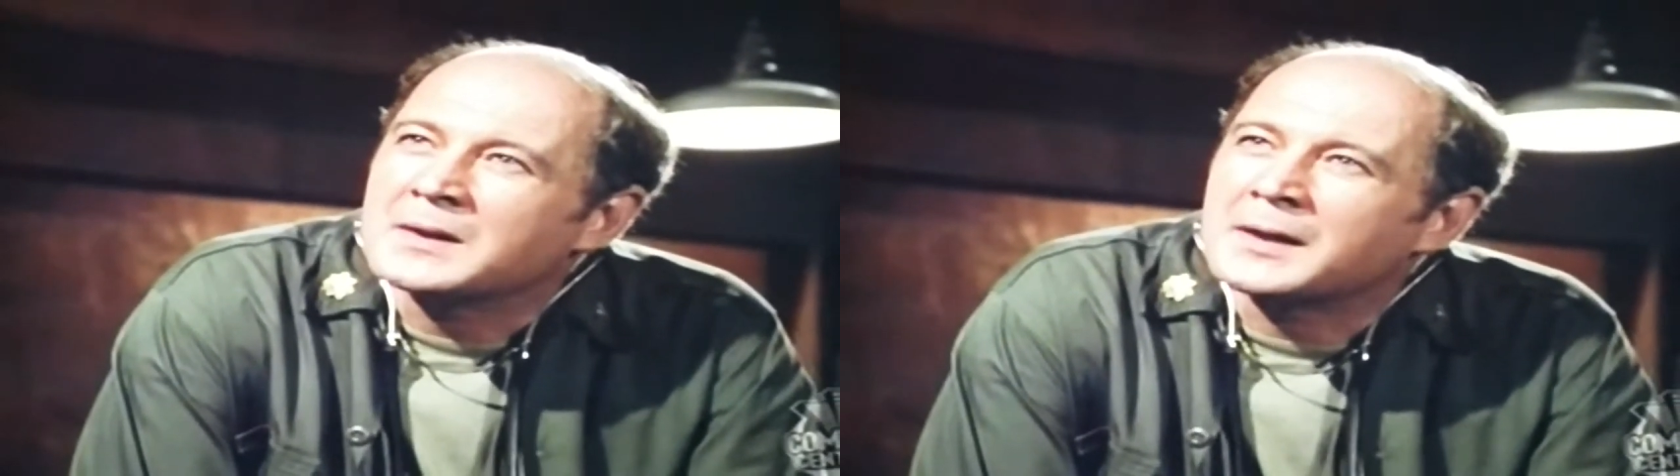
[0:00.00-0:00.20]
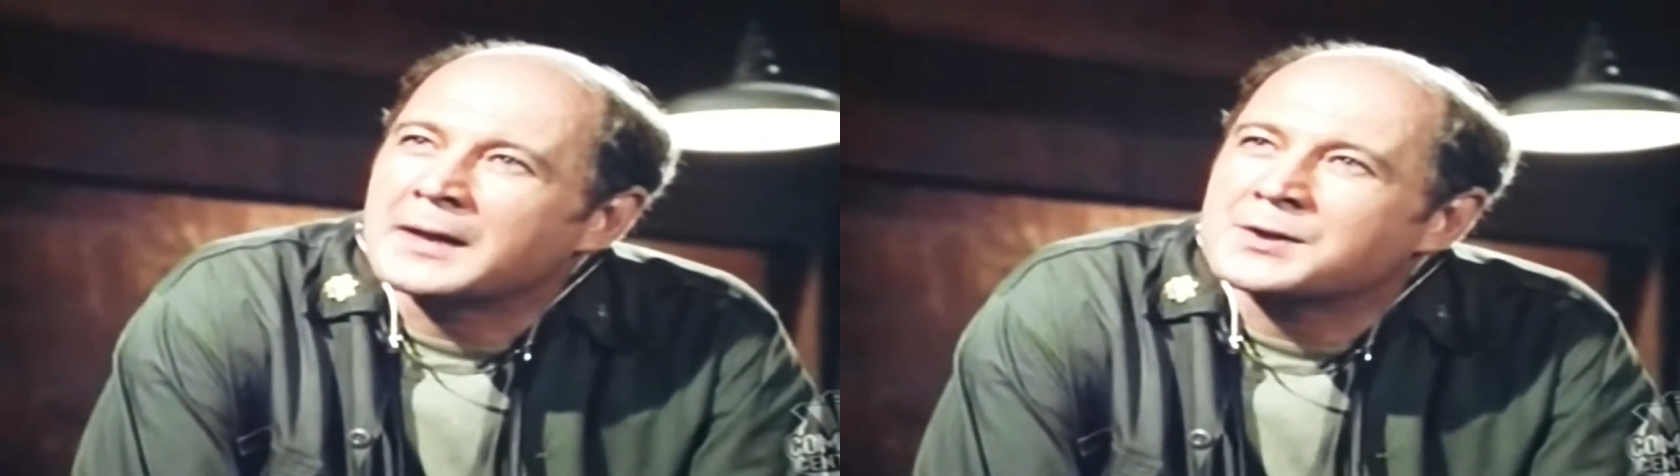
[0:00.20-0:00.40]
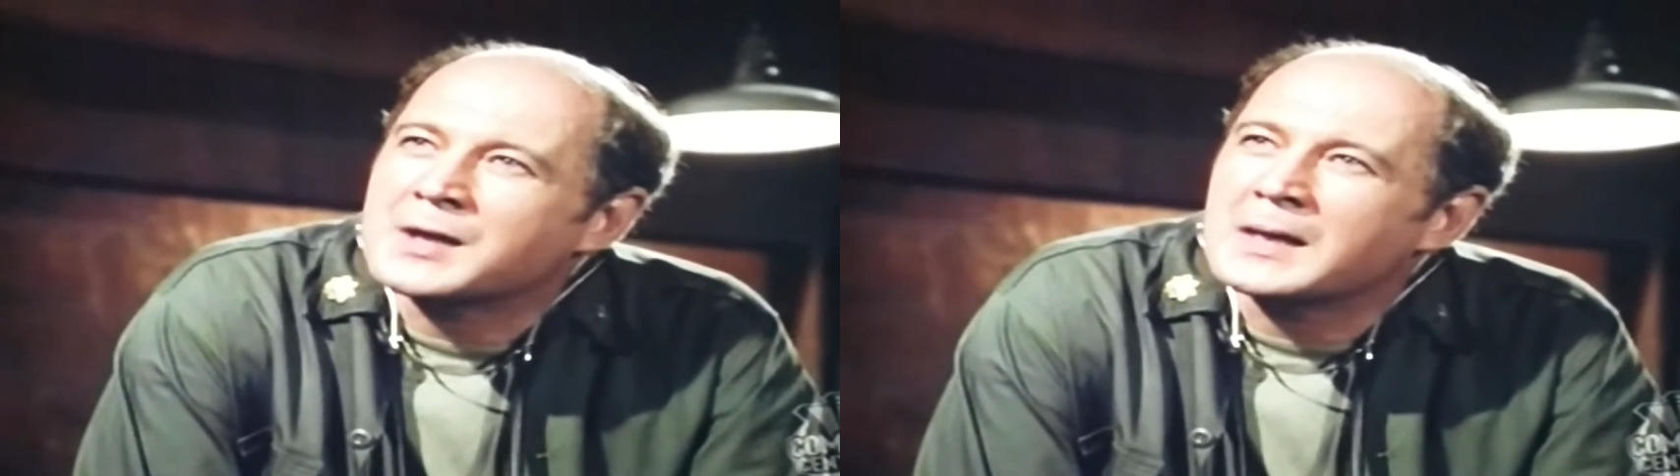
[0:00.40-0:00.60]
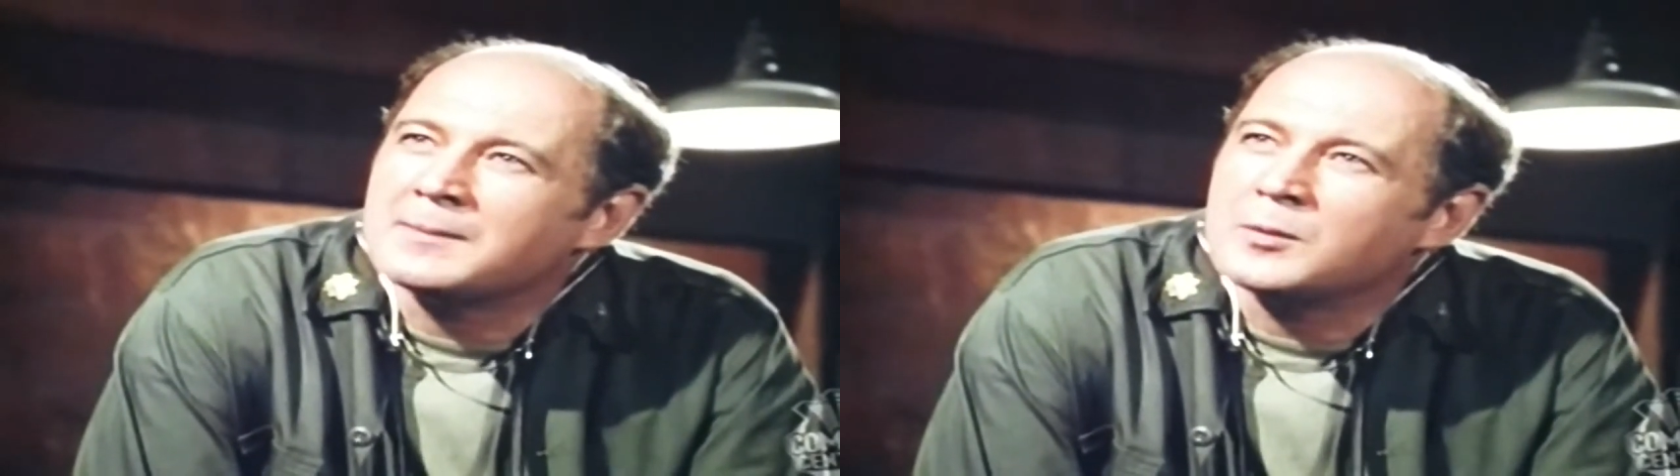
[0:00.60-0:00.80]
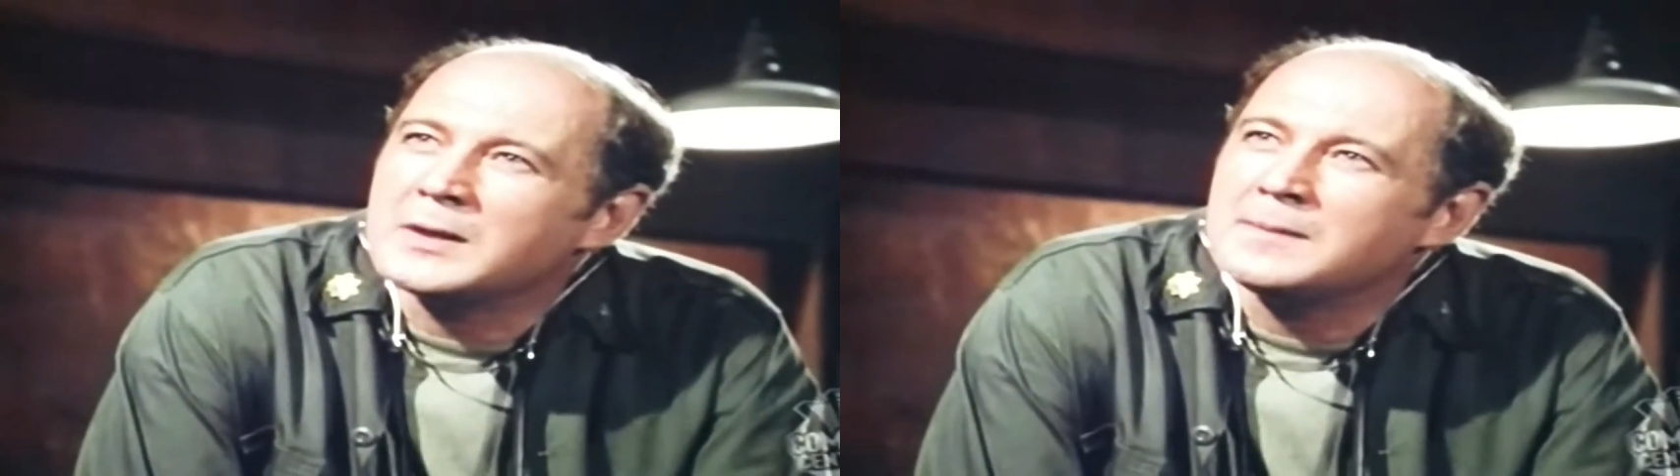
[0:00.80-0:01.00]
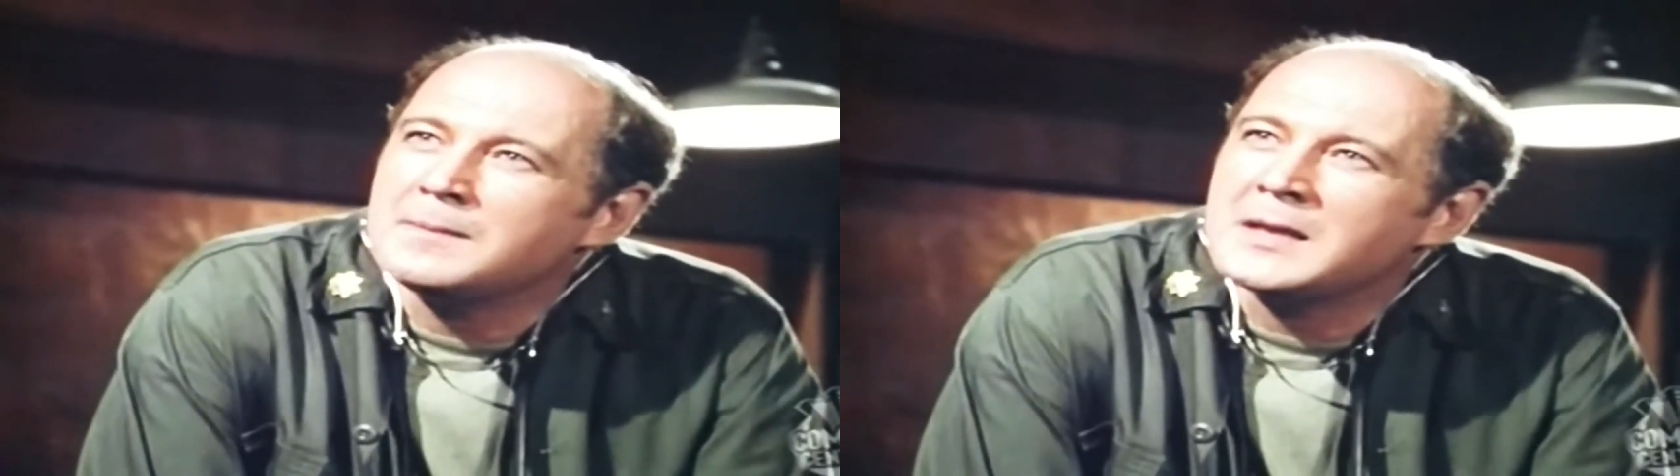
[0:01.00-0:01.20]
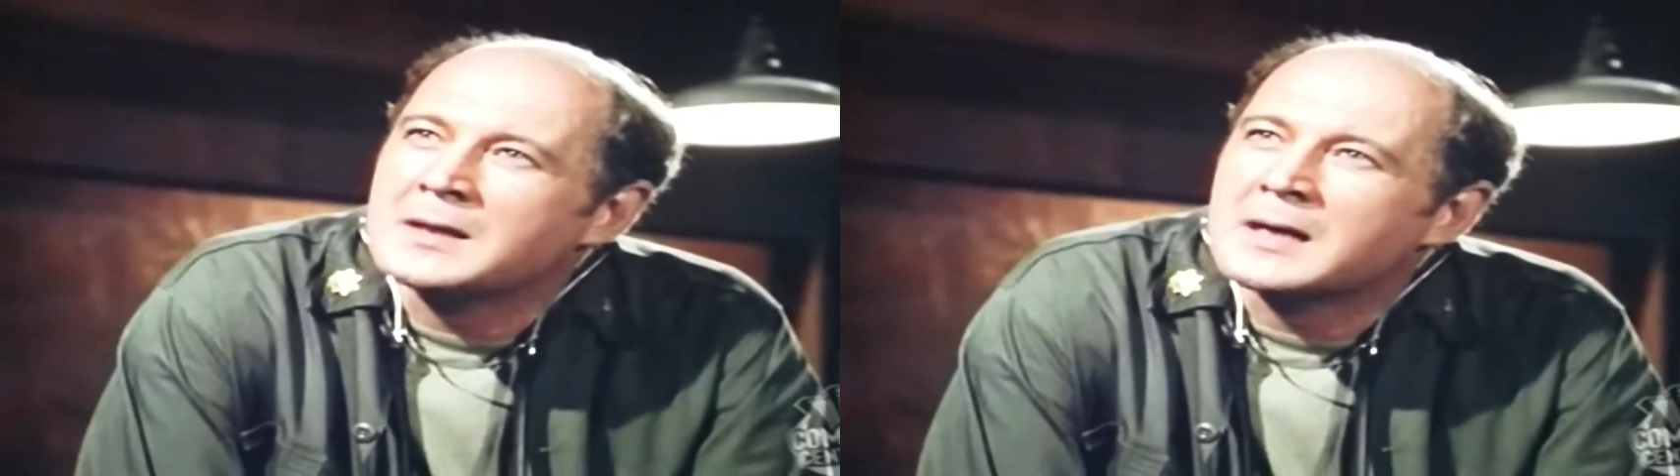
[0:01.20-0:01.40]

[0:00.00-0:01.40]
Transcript: The next time we meet,